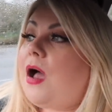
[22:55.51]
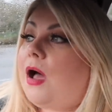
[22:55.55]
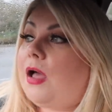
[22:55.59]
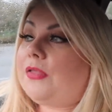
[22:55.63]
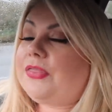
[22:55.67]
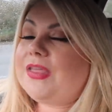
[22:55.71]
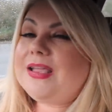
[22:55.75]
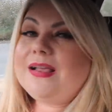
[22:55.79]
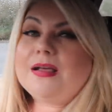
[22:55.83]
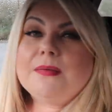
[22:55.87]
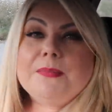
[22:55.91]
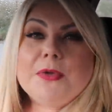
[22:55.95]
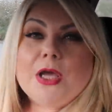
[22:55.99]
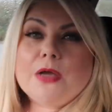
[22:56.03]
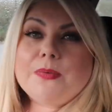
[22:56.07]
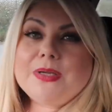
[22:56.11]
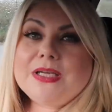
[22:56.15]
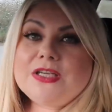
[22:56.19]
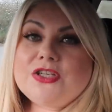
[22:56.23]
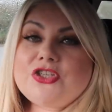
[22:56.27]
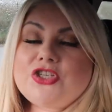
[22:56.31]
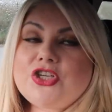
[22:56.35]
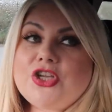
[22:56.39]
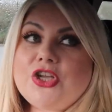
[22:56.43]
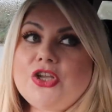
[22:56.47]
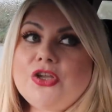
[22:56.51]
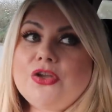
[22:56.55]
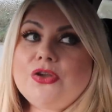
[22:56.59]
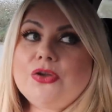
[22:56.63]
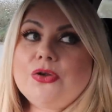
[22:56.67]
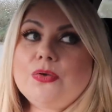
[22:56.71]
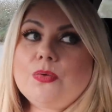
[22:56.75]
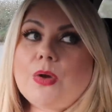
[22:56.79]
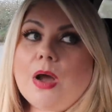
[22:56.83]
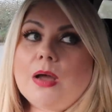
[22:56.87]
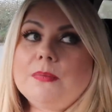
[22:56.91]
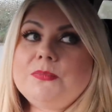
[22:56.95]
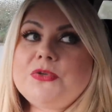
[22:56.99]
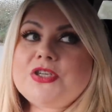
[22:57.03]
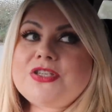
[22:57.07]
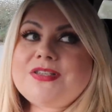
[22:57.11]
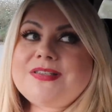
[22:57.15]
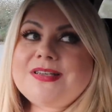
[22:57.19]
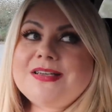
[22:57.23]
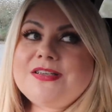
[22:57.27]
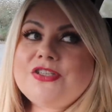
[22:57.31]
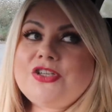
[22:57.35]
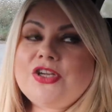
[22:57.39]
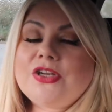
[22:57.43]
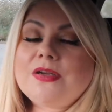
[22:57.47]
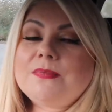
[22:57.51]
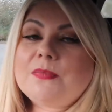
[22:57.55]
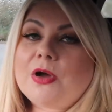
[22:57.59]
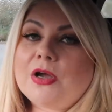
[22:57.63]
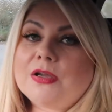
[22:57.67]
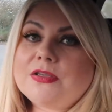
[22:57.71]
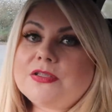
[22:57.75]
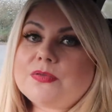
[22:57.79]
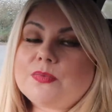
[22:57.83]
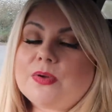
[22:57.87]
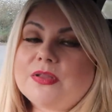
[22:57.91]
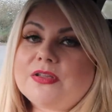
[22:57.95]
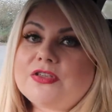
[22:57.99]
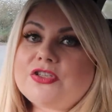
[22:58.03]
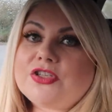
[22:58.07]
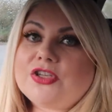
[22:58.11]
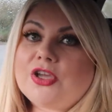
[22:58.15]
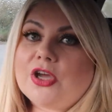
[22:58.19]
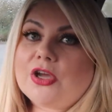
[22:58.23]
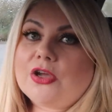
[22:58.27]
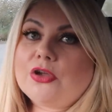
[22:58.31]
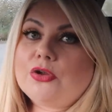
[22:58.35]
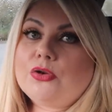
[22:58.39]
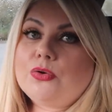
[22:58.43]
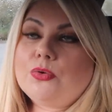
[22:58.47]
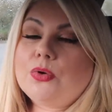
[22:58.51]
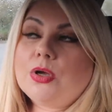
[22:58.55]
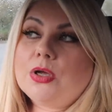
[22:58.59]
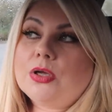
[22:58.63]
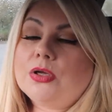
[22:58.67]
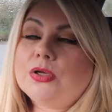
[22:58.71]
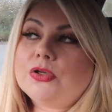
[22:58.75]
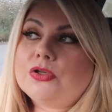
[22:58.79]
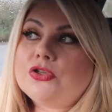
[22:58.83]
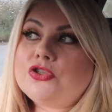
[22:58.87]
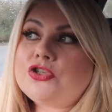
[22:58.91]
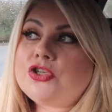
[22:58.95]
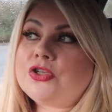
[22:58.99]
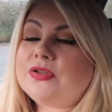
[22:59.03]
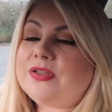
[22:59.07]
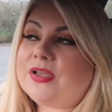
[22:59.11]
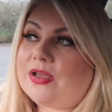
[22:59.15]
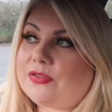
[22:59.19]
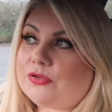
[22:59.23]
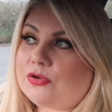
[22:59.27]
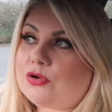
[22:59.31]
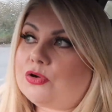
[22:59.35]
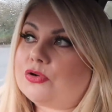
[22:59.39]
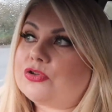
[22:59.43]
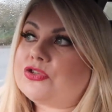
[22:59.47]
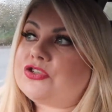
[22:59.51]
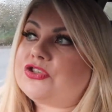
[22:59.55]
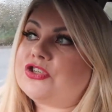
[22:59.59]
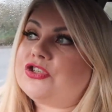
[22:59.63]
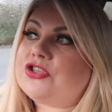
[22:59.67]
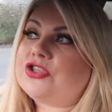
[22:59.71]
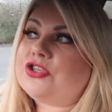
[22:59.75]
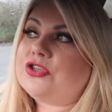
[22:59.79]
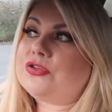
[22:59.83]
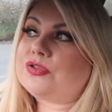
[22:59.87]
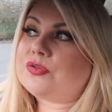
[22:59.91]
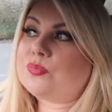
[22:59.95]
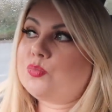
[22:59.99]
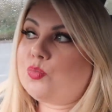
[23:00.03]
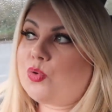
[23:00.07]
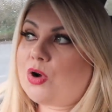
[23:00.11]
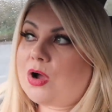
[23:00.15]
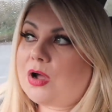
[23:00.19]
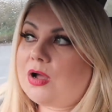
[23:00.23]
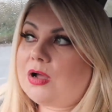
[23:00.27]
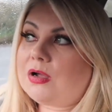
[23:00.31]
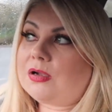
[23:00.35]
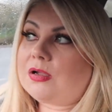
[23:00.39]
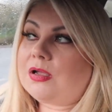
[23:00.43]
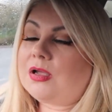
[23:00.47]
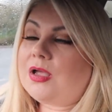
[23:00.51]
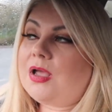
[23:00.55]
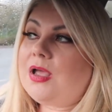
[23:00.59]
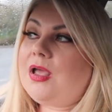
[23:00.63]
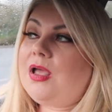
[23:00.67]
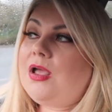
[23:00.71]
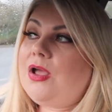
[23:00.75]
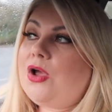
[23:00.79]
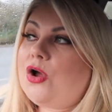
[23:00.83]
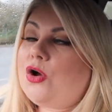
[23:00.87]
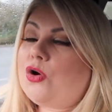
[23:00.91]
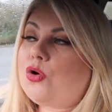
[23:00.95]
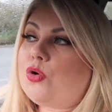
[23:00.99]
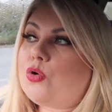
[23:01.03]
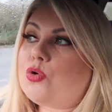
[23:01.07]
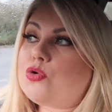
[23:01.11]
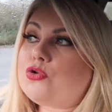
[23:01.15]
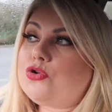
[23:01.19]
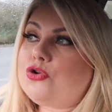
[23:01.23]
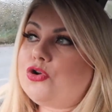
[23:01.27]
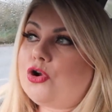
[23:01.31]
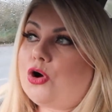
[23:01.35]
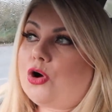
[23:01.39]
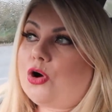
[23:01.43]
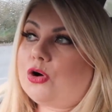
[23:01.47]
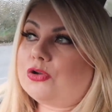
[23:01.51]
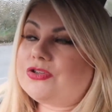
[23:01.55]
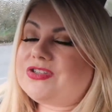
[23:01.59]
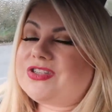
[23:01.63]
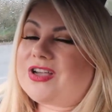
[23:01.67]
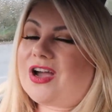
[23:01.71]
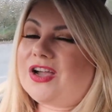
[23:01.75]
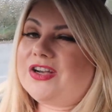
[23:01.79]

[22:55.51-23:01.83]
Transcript: I think I'm just in two minds whether to go to the other Costa to do some work or not.